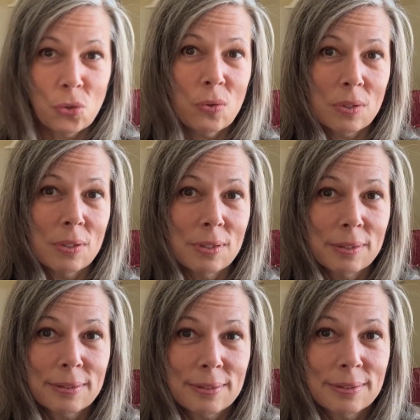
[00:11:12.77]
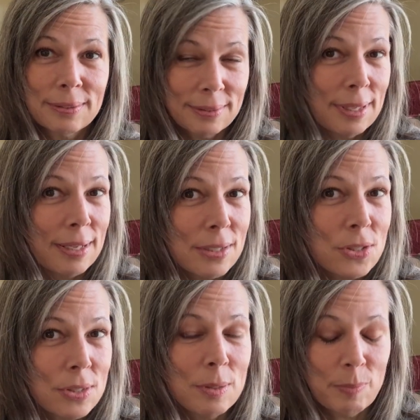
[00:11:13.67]
shorter than it
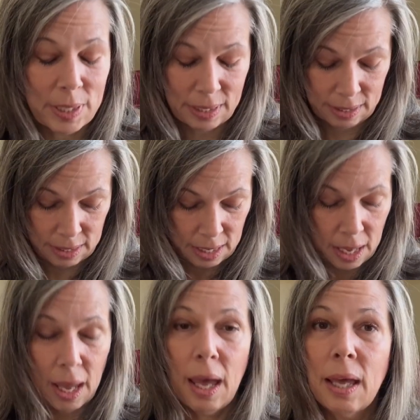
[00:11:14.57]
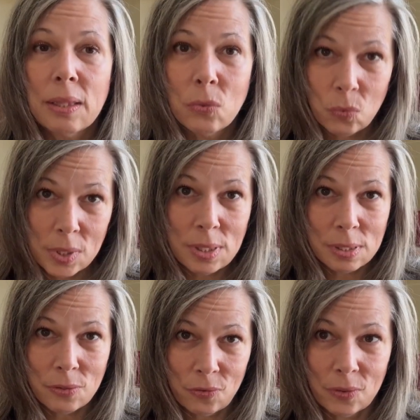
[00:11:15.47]
should be. And the
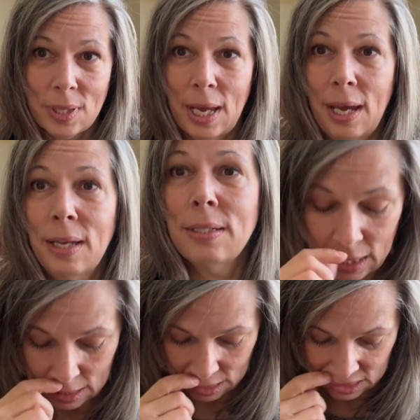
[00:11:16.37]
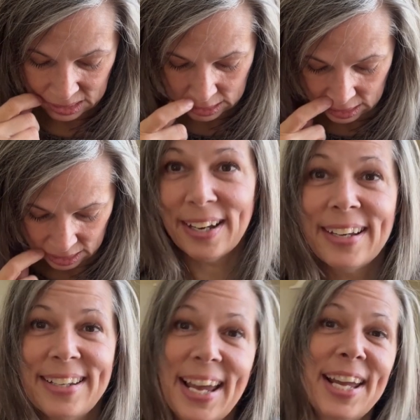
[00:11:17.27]
reason for that is I
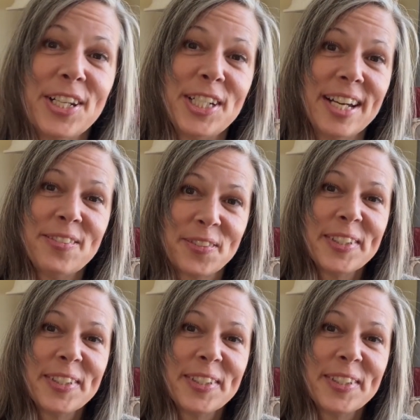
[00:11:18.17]
had had enough.